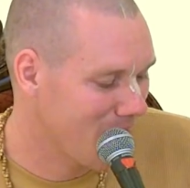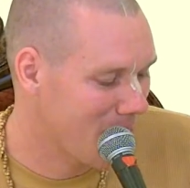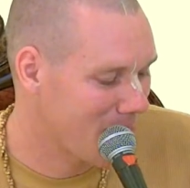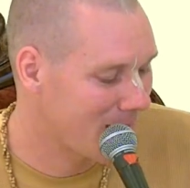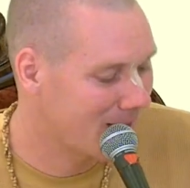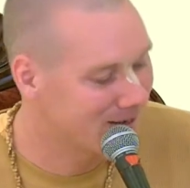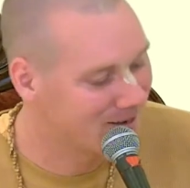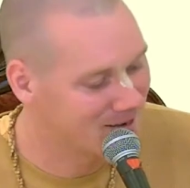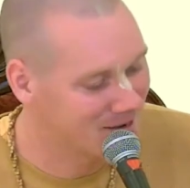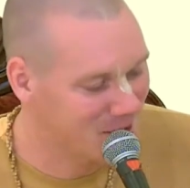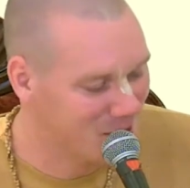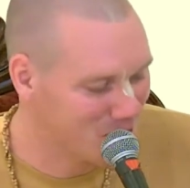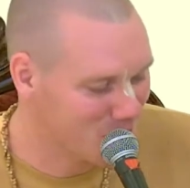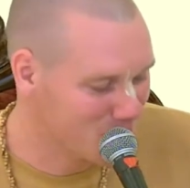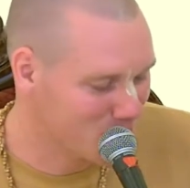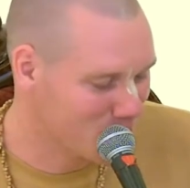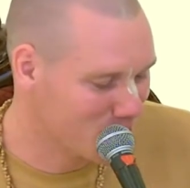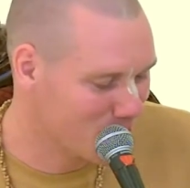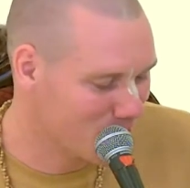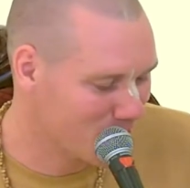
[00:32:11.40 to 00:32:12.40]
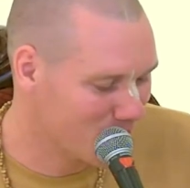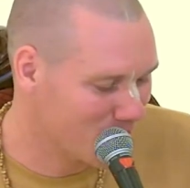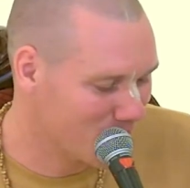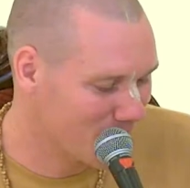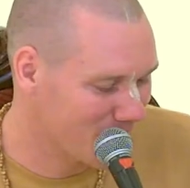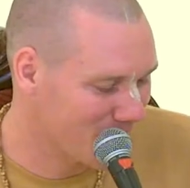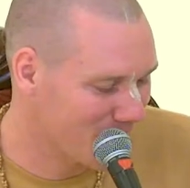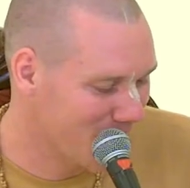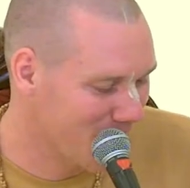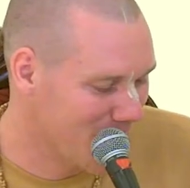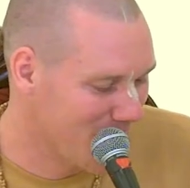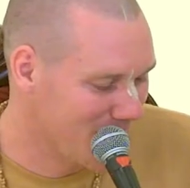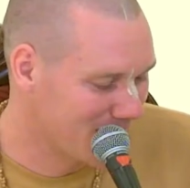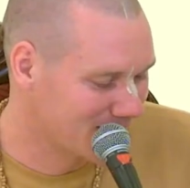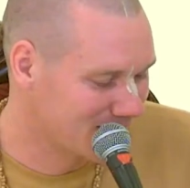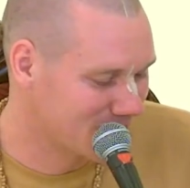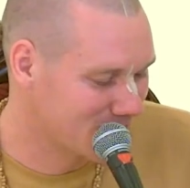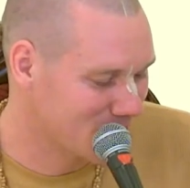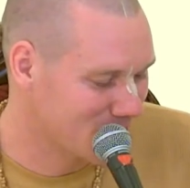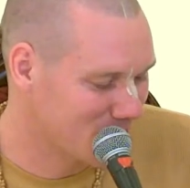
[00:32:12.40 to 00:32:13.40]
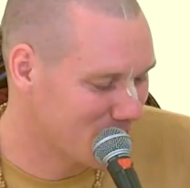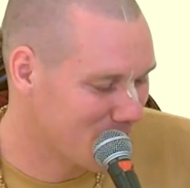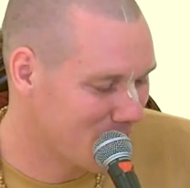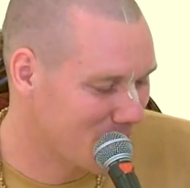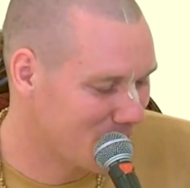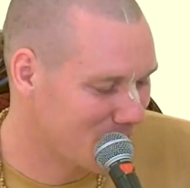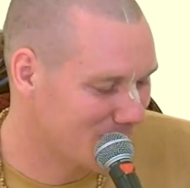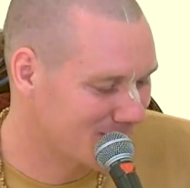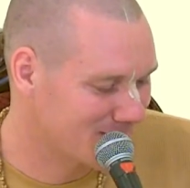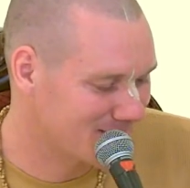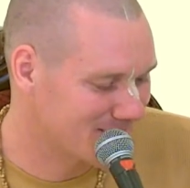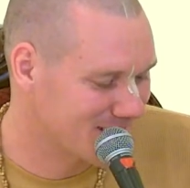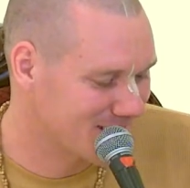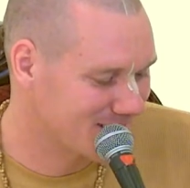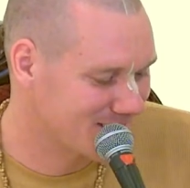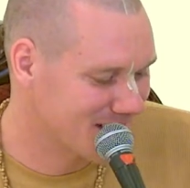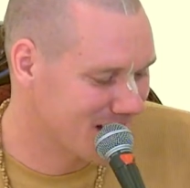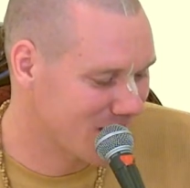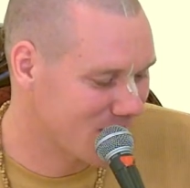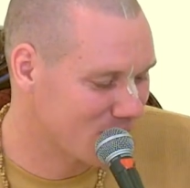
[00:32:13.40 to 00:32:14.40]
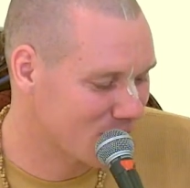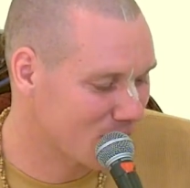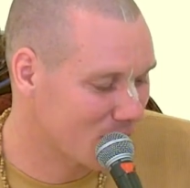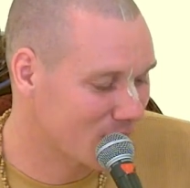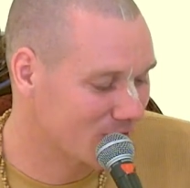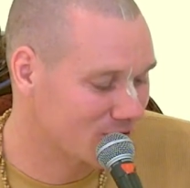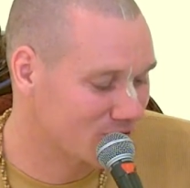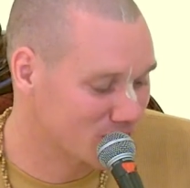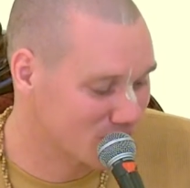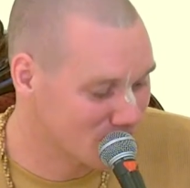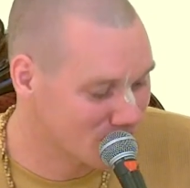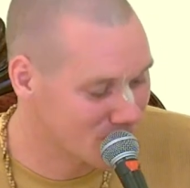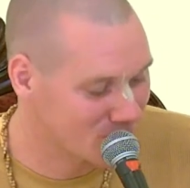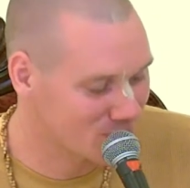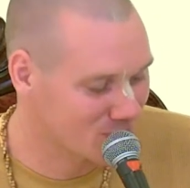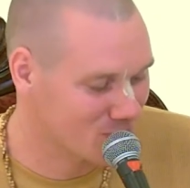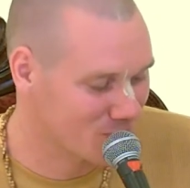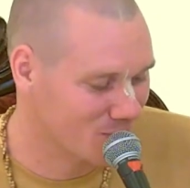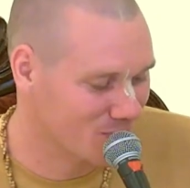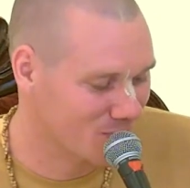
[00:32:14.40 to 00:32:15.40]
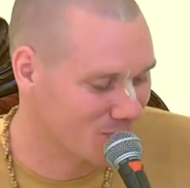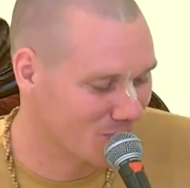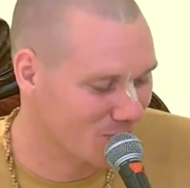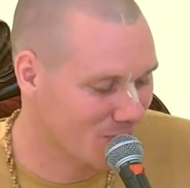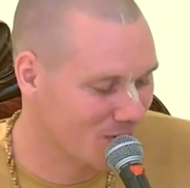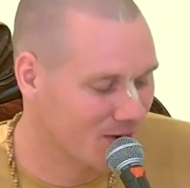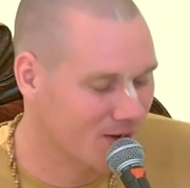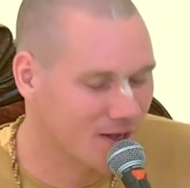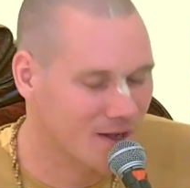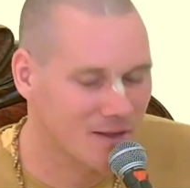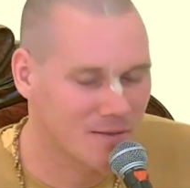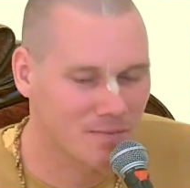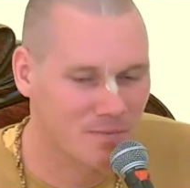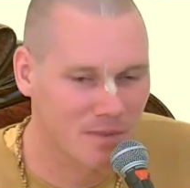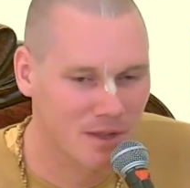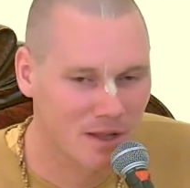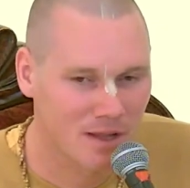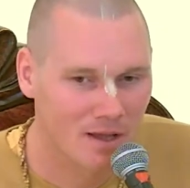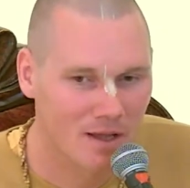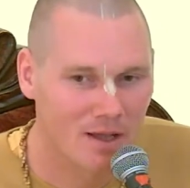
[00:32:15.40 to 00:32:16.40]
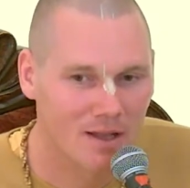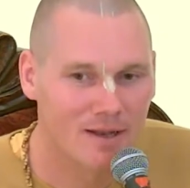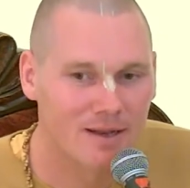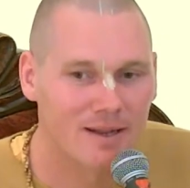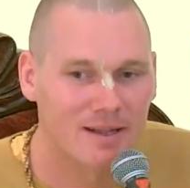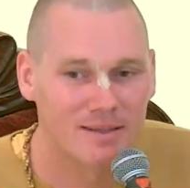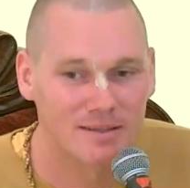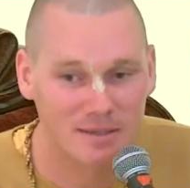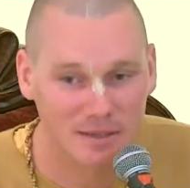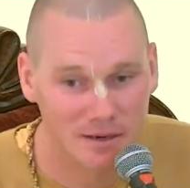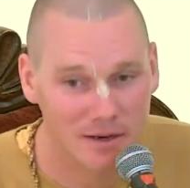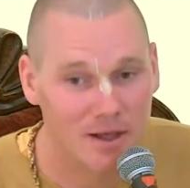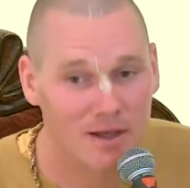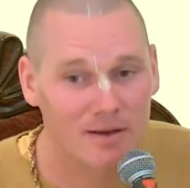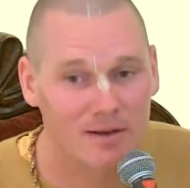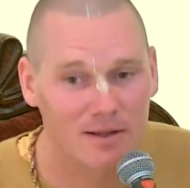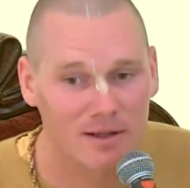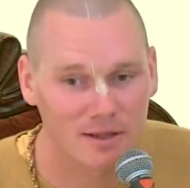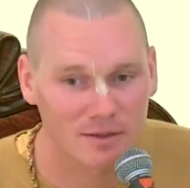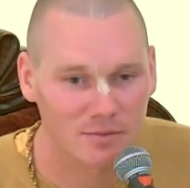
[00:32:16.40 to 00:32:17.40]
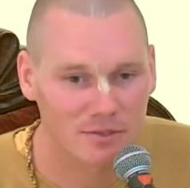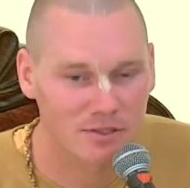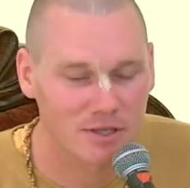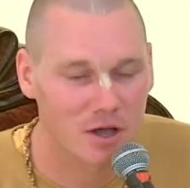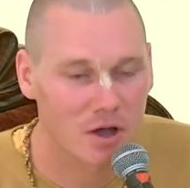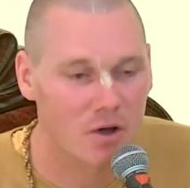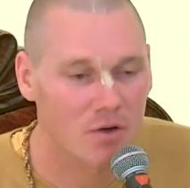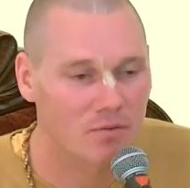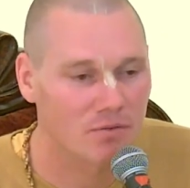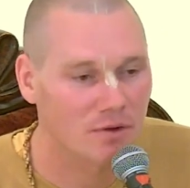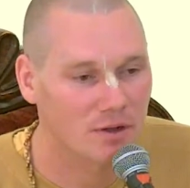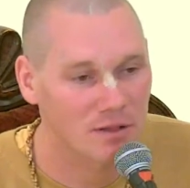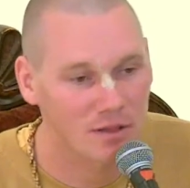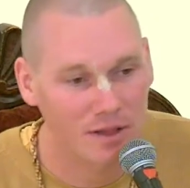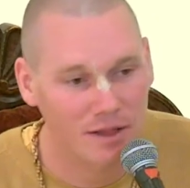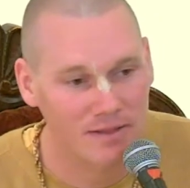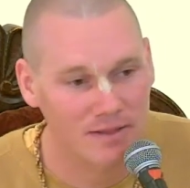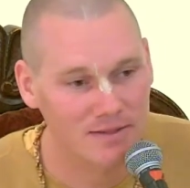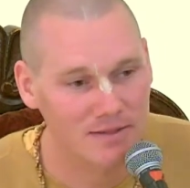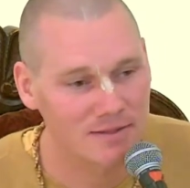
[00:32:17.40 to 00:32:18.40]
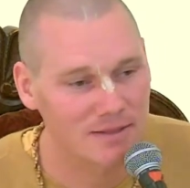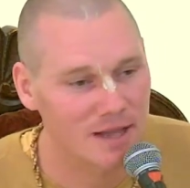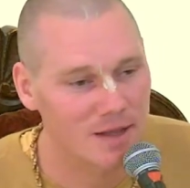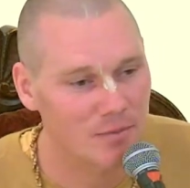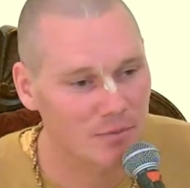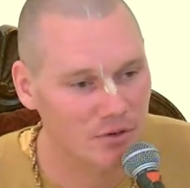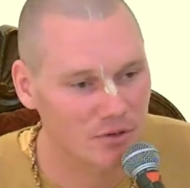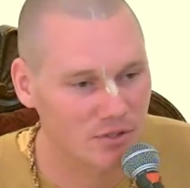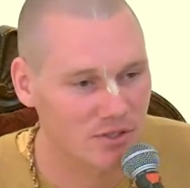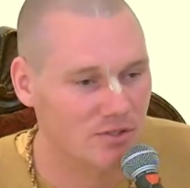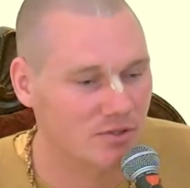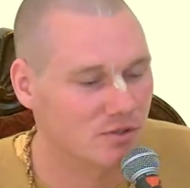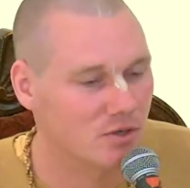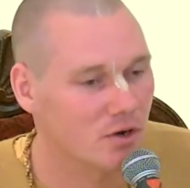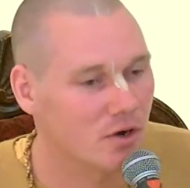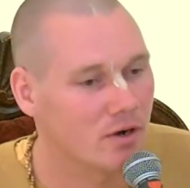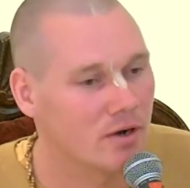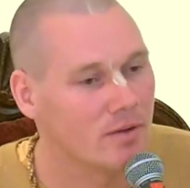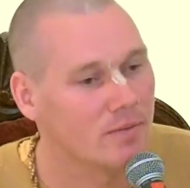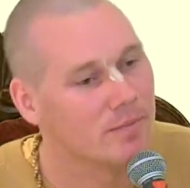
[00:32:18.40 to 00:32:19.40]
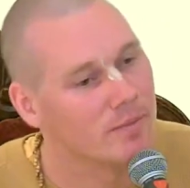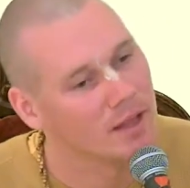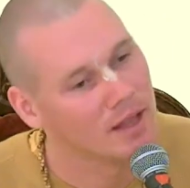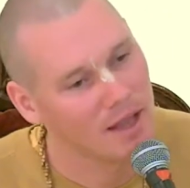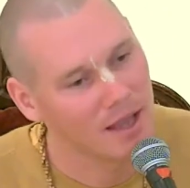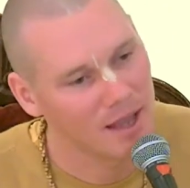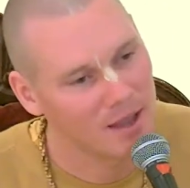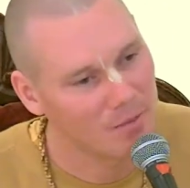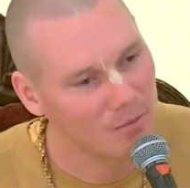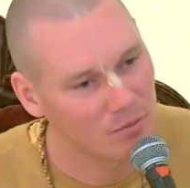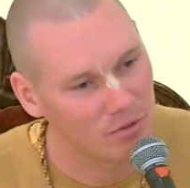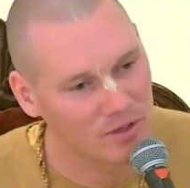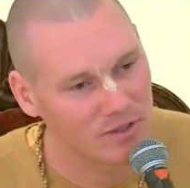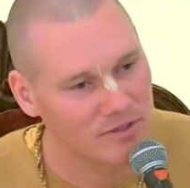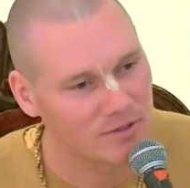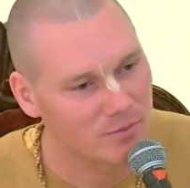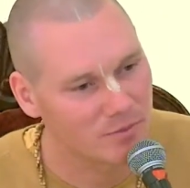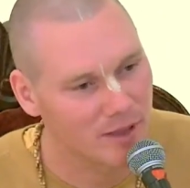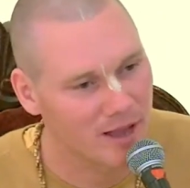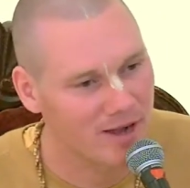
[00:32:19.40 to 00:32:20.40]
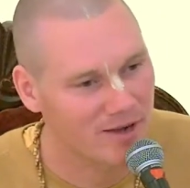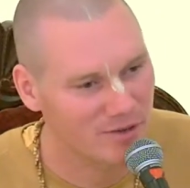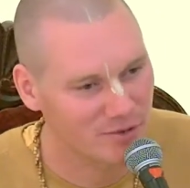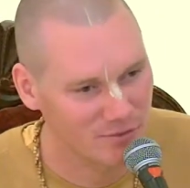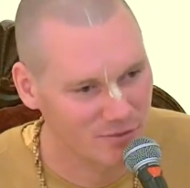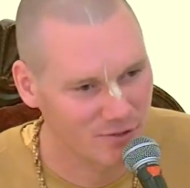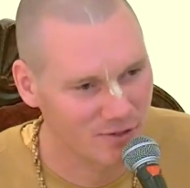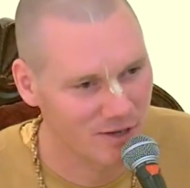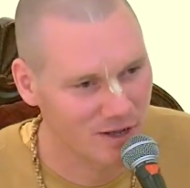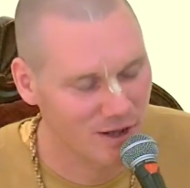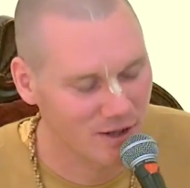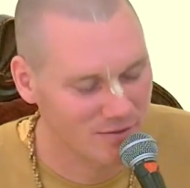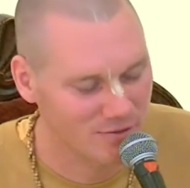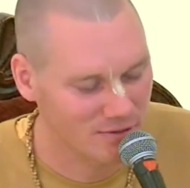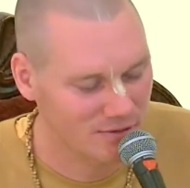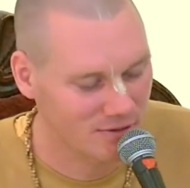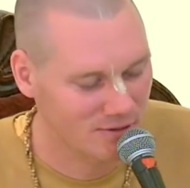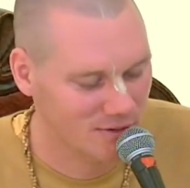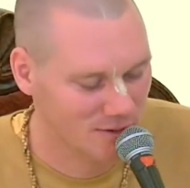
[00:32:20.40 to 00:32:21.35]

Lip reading: in another purport, Srila Prabhupada says that if one serves Lord Gauranga, Nityananda himself cleanses that person's heart and brings him back to Vrindavan.